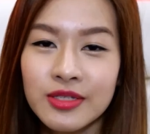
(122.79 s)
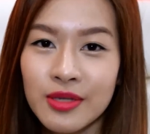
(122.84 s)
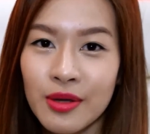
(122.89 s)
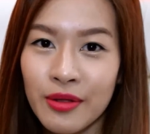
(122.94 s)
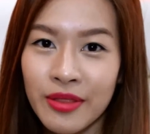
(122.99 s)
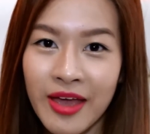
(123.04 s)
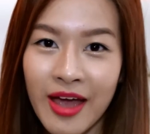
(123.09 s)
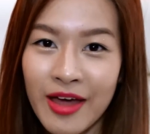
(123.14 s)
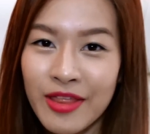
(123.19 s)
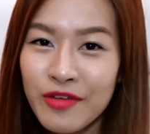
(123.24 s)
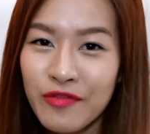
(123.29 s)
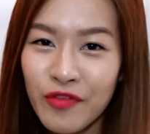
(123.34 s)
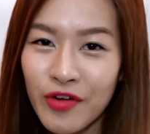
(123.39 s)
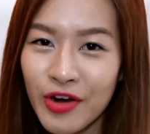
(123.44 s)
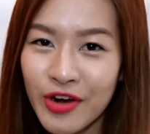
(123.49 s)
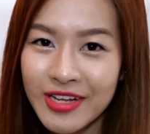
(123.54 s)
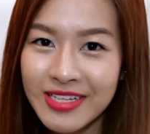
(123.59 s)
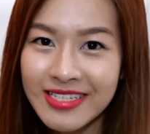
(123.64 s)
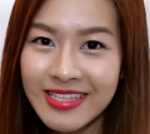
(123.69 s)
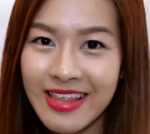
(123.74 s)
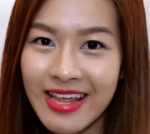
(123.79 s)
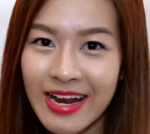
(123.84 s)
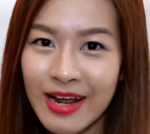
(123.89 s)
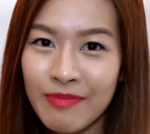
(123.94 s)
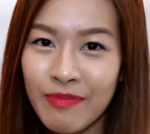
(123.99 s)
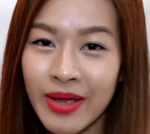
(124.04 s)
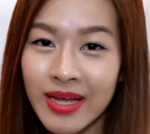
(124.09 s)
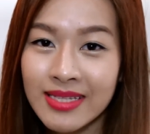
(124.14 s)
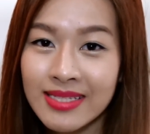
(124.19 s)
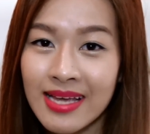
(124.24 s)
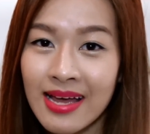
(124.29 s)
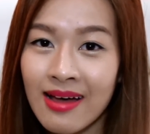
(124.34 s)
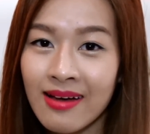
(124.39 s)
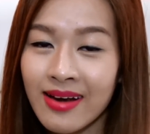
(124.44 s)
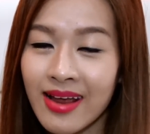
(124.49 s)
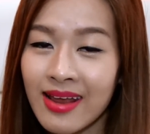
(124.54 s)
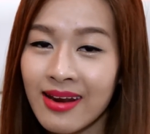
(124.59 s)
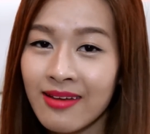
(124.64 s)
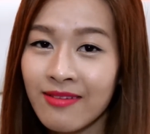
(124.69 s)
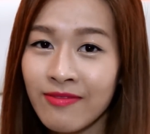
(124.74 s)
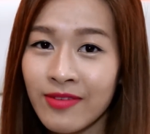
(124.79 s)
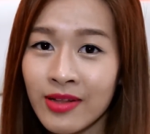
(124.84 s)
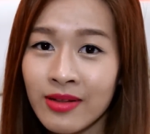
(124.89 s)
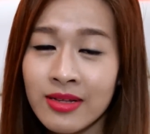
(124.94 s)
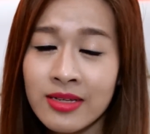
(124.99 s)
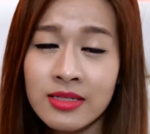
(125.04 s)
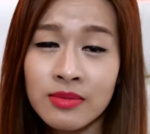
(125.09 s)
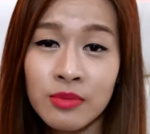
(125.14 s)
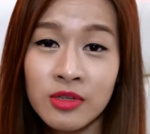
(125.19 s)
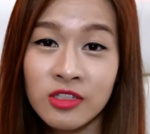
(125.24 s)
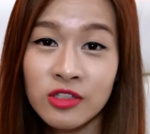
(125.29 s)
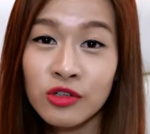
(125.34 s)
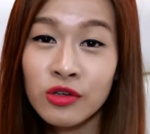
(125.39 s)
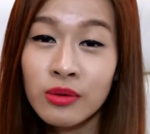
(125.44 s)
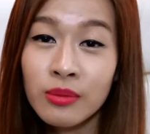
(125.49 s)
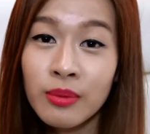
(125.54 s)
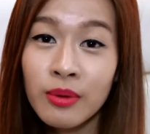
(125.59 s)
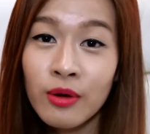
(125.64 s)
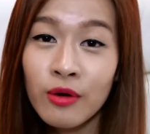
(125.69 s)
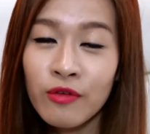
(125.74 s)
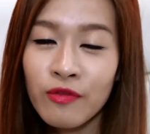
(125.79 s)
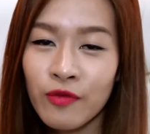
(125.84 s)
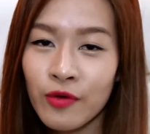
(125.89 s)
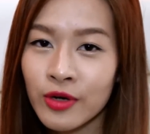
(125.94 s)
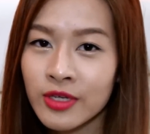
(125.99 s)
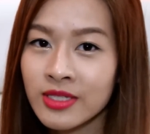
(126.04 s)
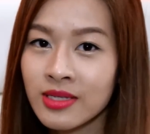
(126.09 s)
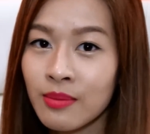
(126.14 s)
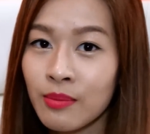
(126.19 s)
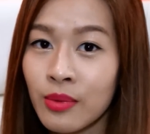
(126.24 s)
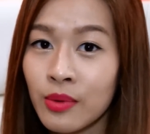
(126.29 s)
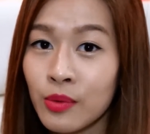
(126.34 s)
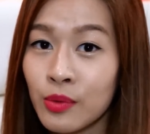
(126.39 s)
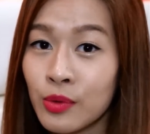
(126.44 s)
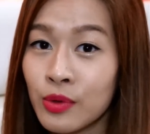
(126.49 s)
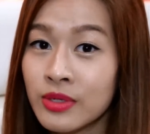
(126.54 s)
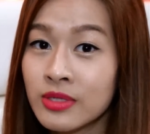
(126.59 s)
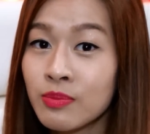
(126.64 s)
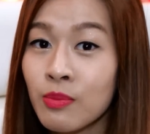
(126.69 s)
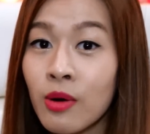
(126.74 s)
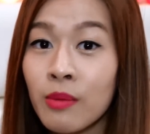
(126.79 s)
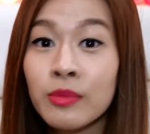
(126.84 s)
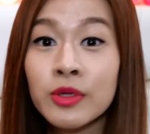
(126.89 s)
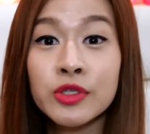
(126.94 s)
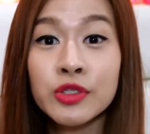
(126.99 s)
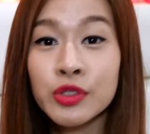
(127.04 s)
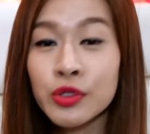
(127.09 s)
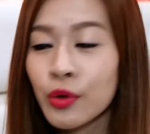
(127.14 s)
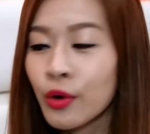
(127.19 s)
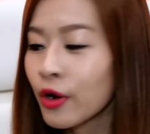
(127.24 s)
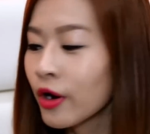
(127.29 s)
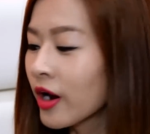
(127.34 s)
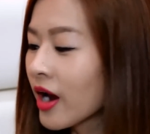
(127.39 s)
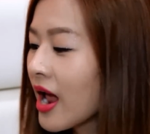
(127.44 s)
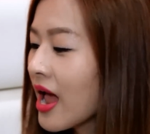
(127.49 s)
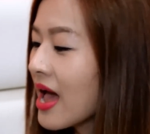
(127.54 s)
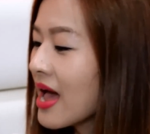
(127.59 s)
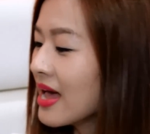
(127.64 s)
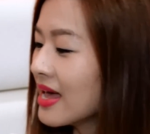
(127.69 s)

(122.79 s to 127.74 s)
So the other fragrance that I picked out and I feel is most suitable for someone who is more mature